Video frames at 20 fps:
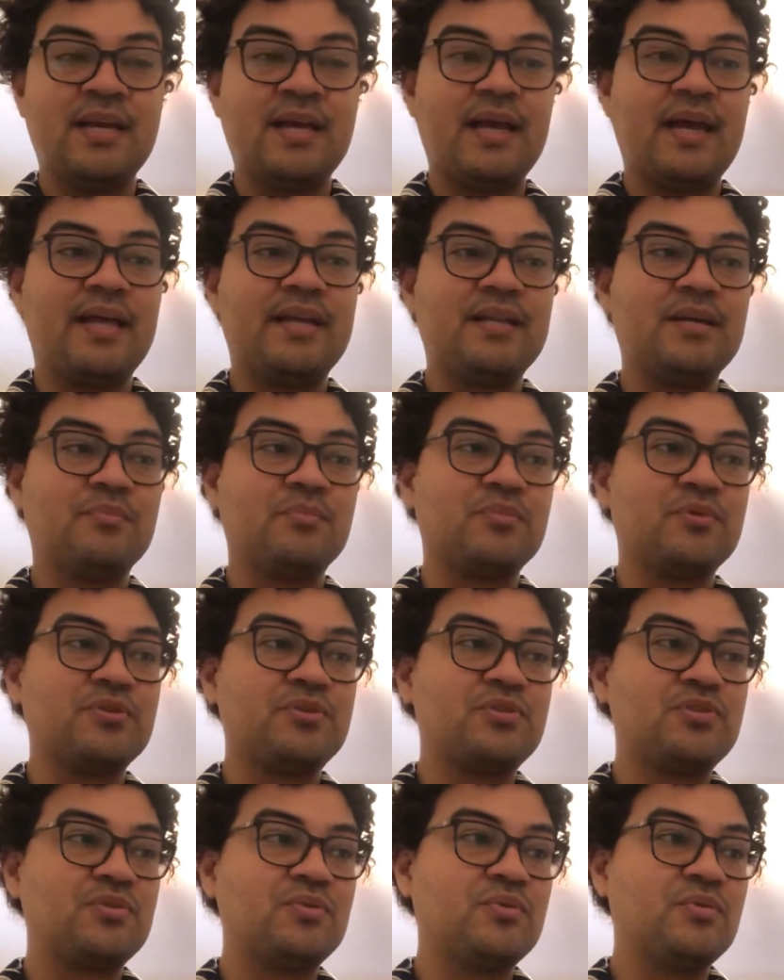and number
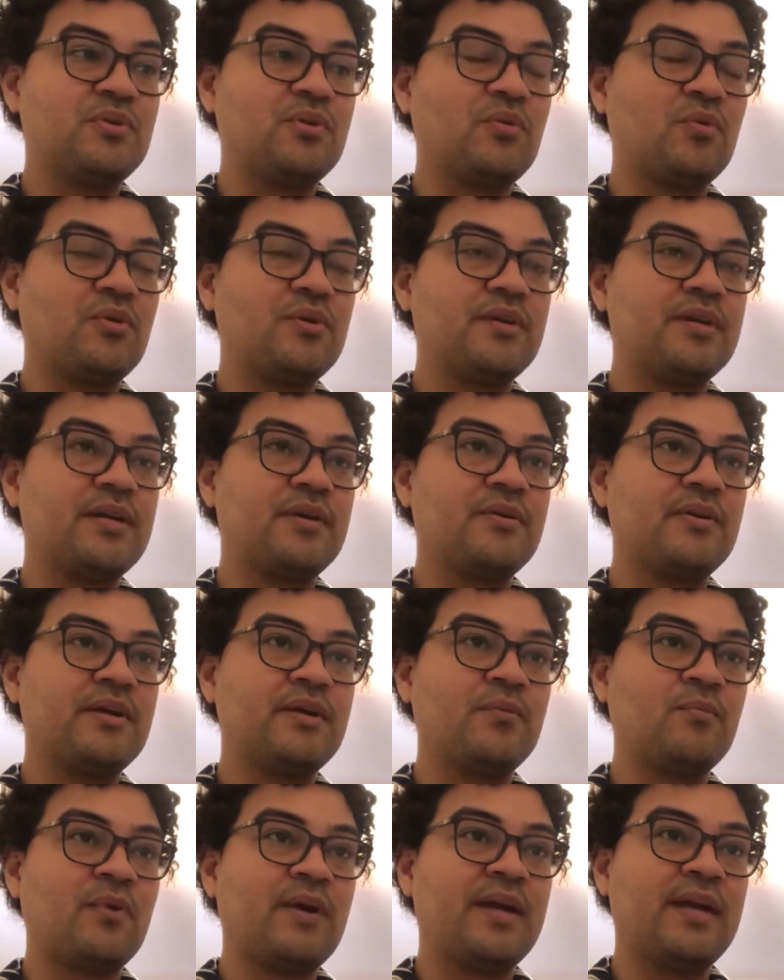two, the ordinary
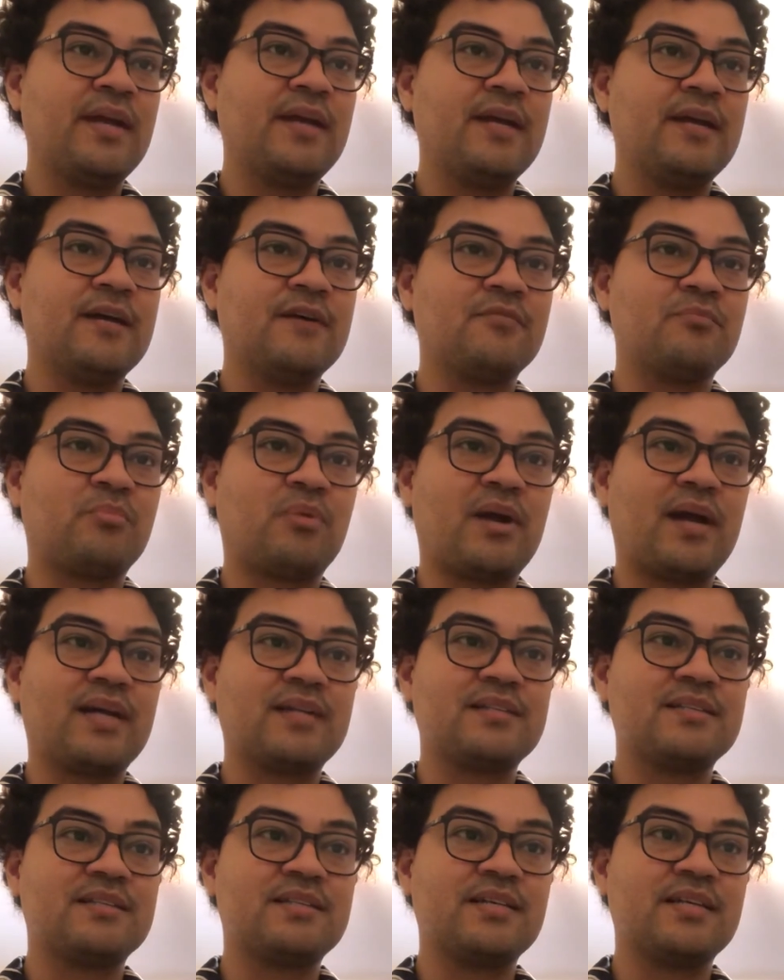way of
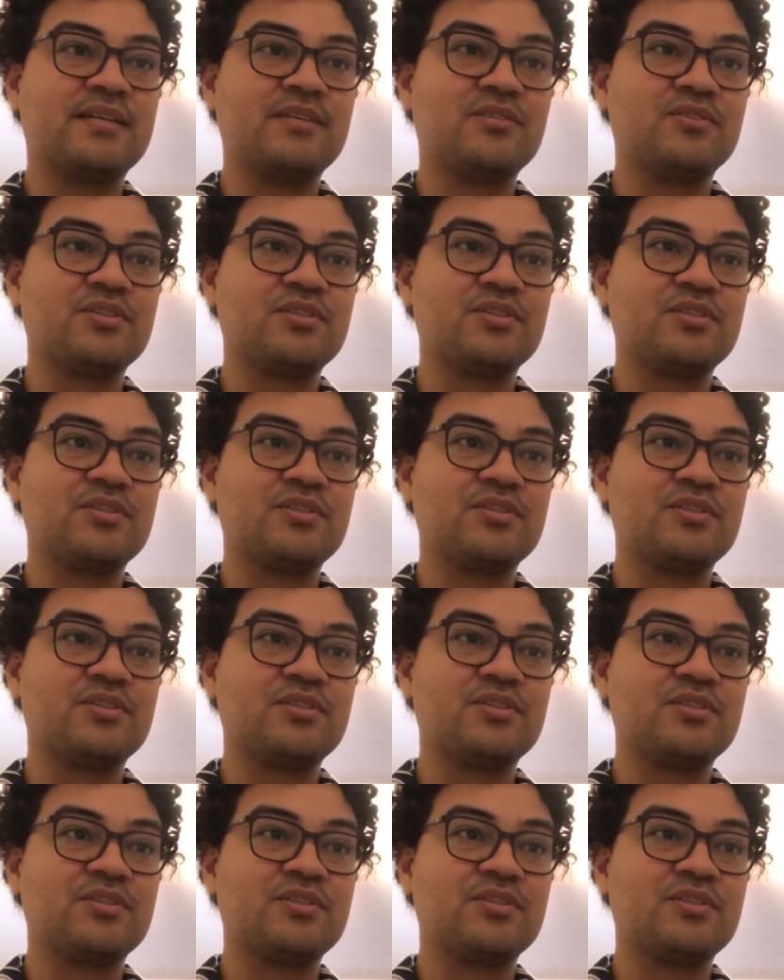practicing,